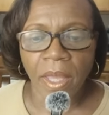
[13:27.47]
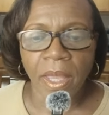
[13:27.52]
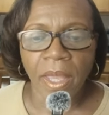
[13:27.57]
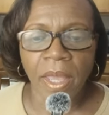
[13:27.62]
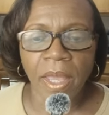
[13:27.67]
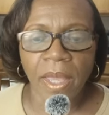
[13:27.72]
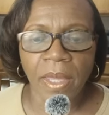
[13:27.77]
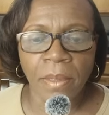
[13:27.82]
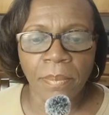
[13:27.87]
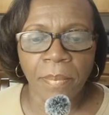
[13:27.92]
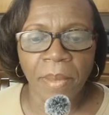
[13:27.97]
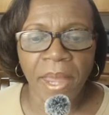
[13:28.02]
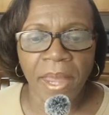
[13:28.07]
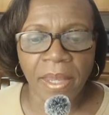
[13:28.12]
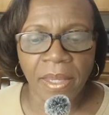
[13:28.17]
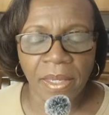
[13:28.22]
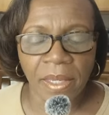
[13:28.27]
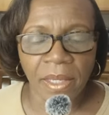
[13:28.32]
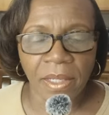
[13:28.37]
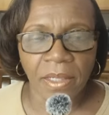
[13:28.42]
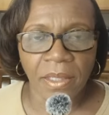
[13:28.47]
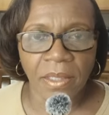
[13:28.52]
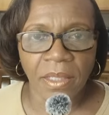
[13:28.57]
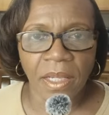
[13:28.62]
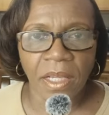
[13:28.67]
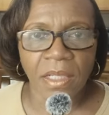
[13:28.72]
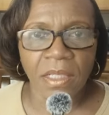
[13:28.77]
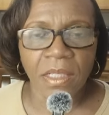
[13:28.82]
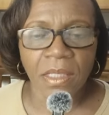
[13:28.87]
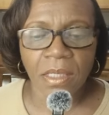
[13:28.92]
head banging,
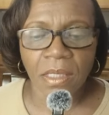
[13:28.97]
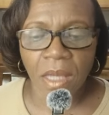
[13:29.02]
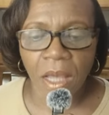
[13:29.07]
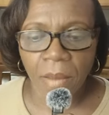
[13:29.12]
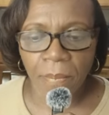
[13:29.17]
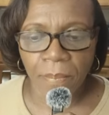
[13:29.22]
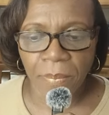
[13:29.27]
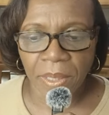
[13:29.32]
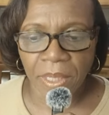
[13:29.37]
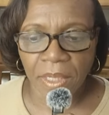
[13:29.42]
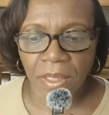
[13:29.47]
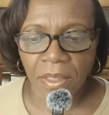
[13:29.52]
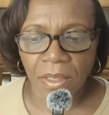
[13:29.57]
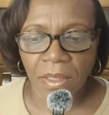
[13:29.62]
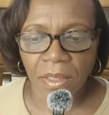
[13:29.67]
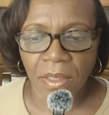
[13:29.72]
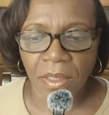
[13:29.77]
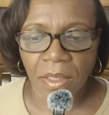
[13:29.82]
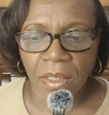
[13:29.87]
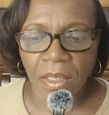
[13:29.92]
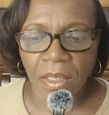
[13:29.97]
stomping,